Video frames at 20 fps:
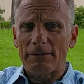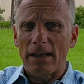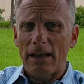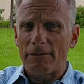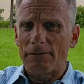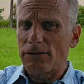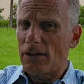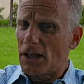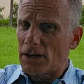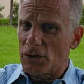to
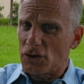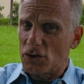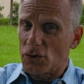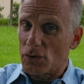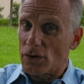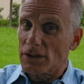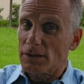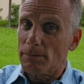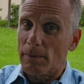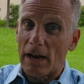have flood
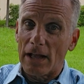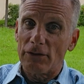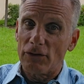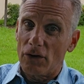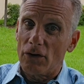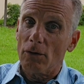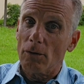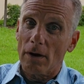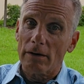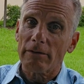insurance, but I
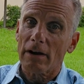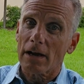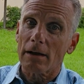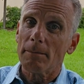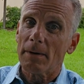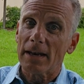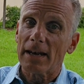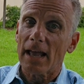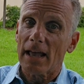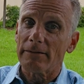do. I
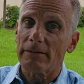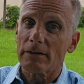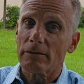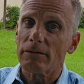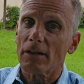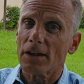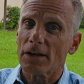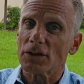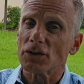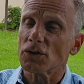recommend having
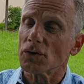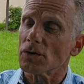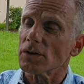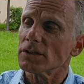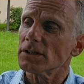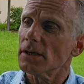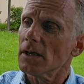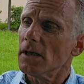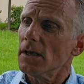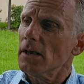flood
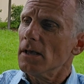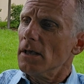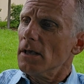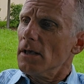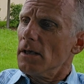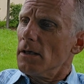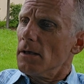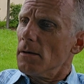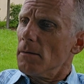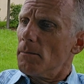insurance.
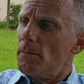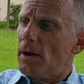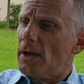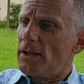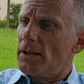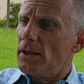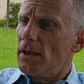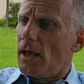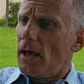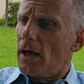
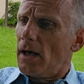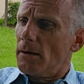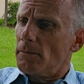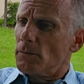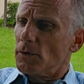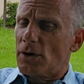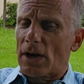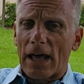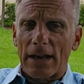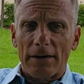But
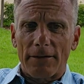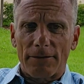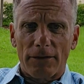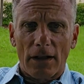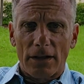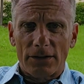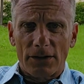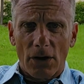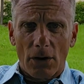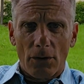you're not in a
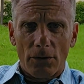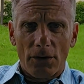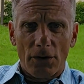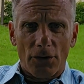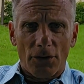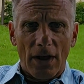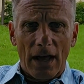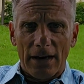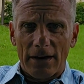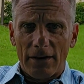flood zone,
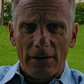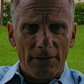you're not in an